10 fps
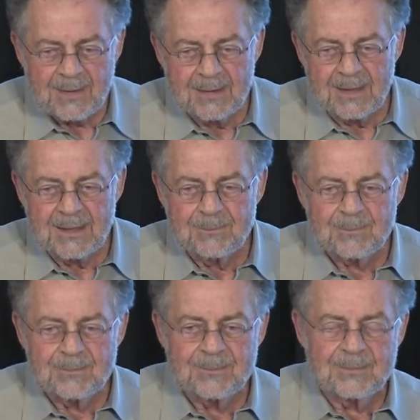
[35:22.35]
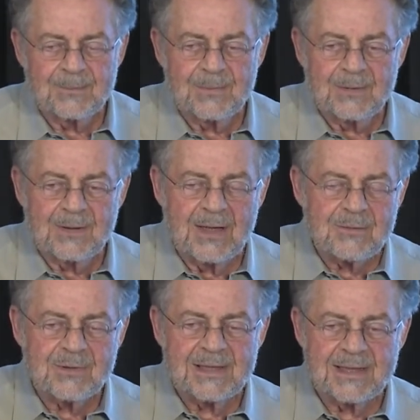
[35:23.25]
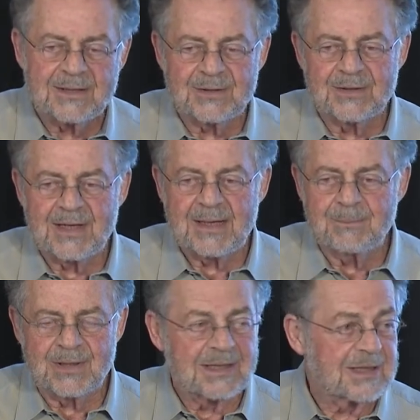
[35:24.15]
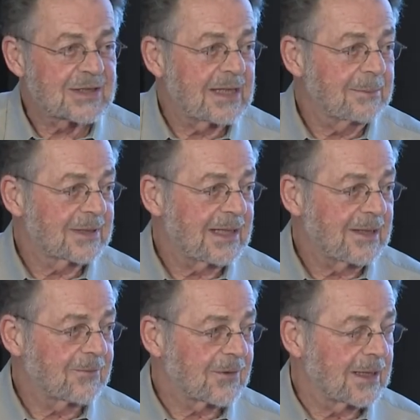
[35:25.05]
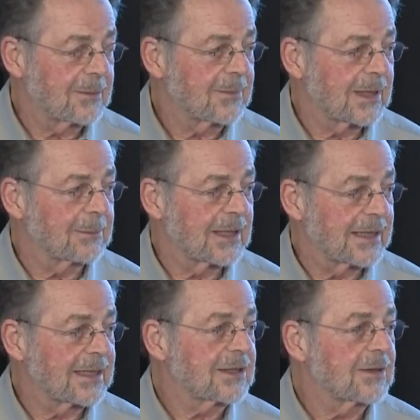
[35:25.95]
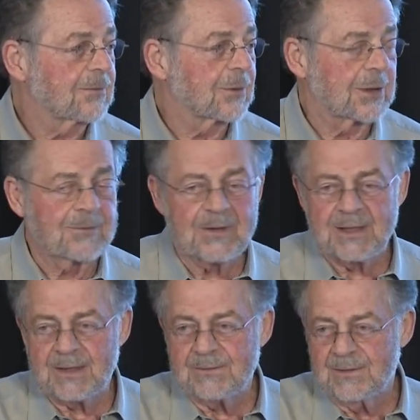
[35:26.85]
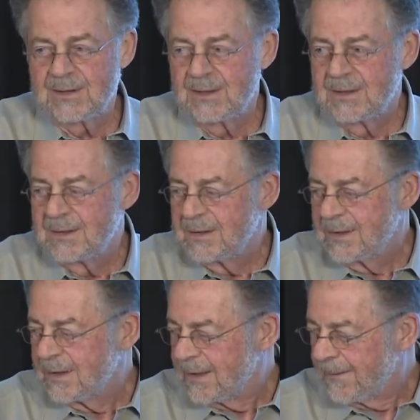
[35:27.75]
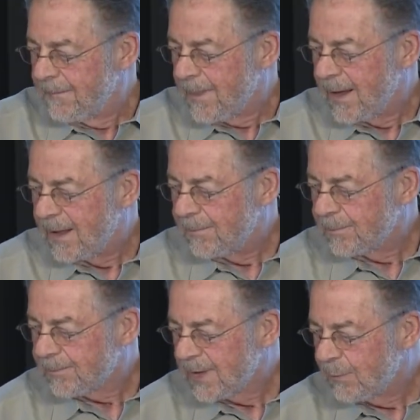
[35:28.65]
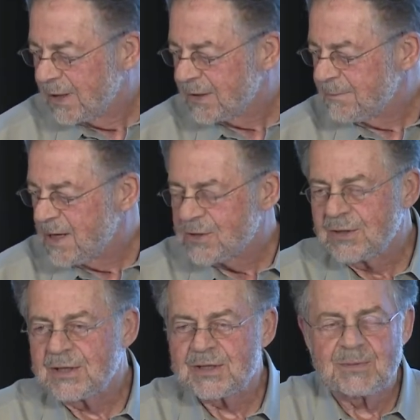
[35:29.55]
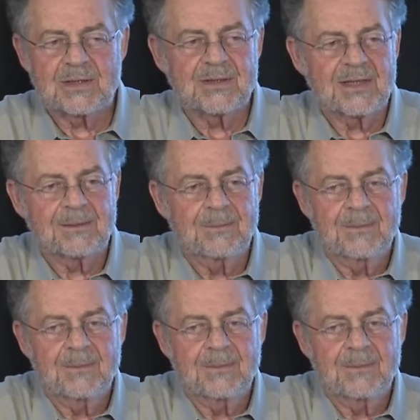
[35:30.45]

um, unrelated to that, but in the same time frame, namely 1945, um, I wanted to mention this because I,